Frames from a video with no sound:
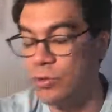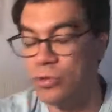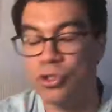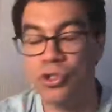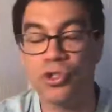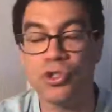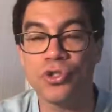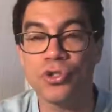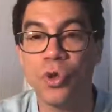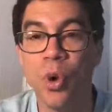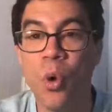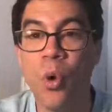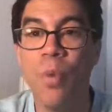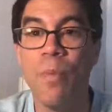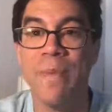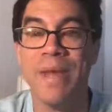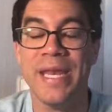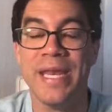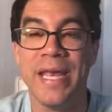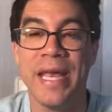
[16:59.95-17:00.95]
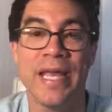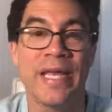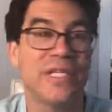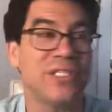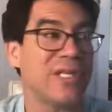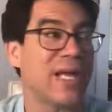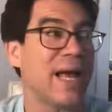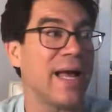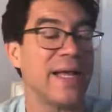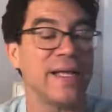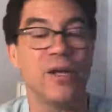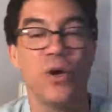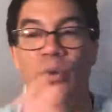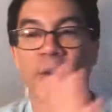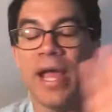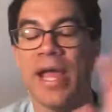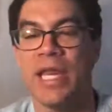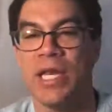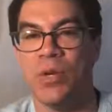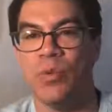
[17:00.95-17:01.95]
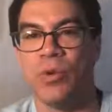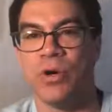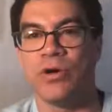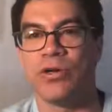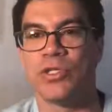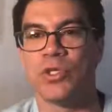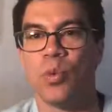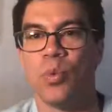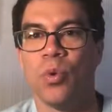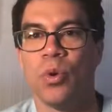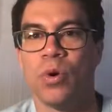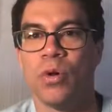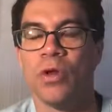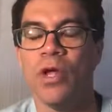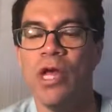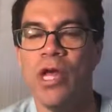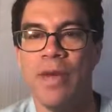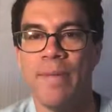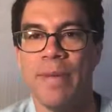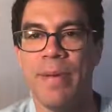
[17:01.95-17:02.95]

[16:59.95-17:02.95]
so many agents, I'd go anywhere in the world.